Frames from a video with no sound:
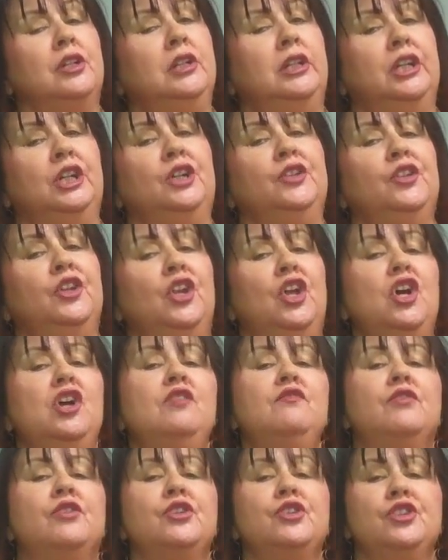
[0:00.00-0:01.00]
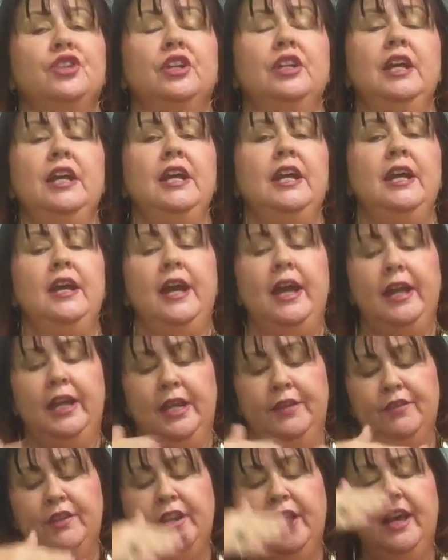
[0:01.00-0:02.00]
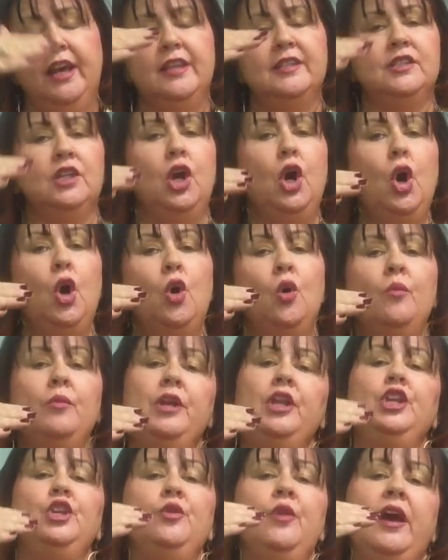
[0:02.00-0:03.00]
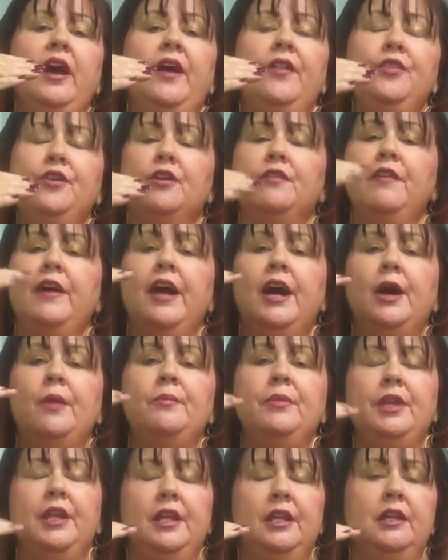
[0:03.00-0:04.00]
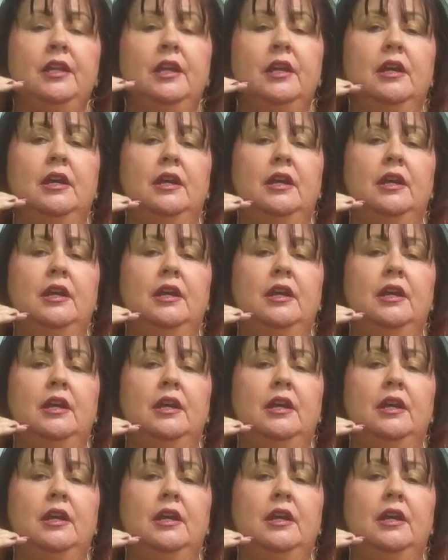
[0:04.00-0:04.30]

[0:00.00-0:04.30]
Click on the long version, and even has the whole menu out there of how many